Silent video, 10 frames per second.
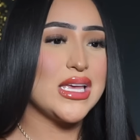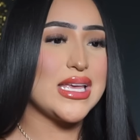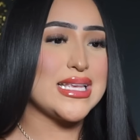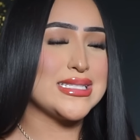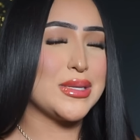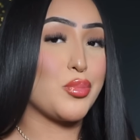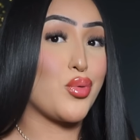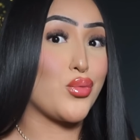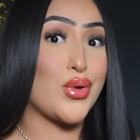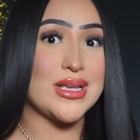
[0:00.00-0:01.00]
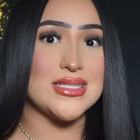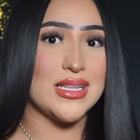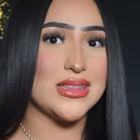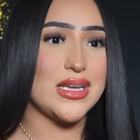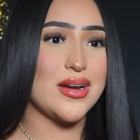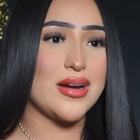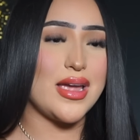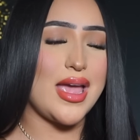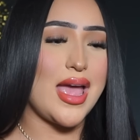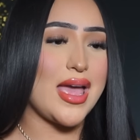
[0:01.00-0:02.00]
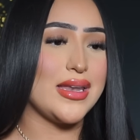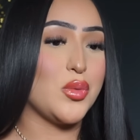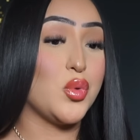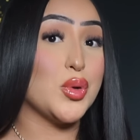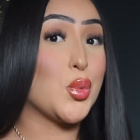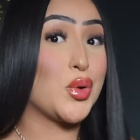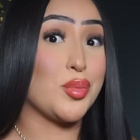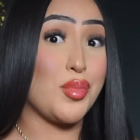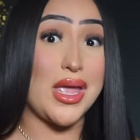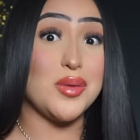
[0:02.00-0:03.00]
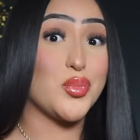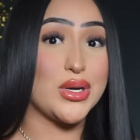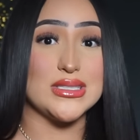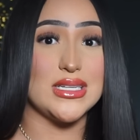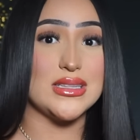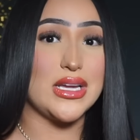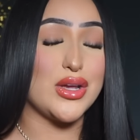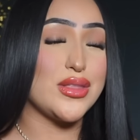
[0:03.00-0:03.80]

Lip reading: is present there, and it will remain present there.